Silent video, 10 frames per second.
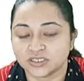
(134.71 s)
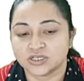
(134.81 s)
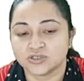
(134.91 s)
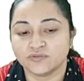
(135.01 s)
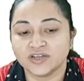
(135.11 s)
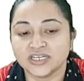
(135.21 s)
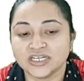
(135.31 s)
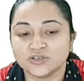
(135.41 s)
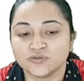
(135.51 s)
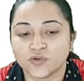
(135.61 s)
So we
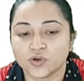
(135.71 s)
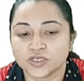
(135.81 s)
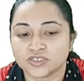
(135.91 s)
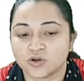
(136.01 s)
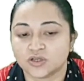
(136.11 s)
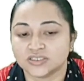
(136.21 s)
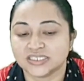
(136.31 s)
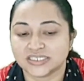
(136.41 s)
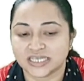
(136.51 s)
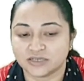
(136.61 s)
need to focus on
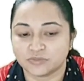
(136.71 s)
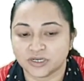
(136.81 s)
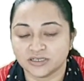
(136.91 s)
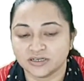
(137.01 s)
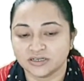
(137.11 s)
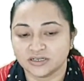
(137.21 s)
this statement,